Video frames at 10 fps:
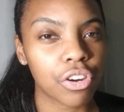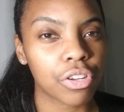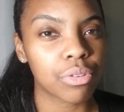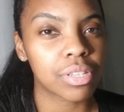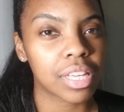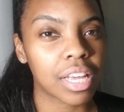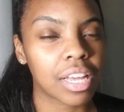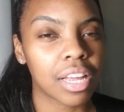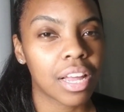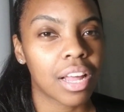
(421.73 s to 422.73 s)
or
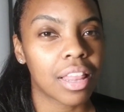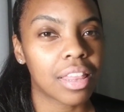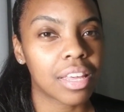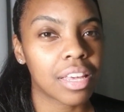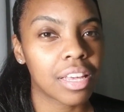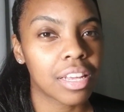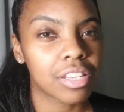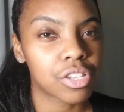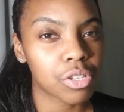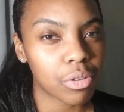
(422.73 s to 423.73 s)
using the
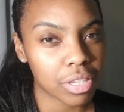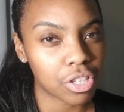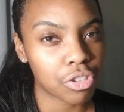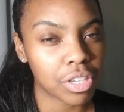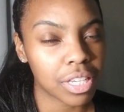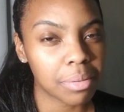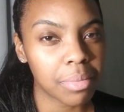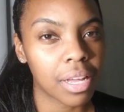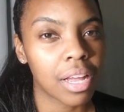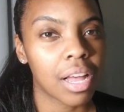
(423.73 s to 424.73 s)
soda stream.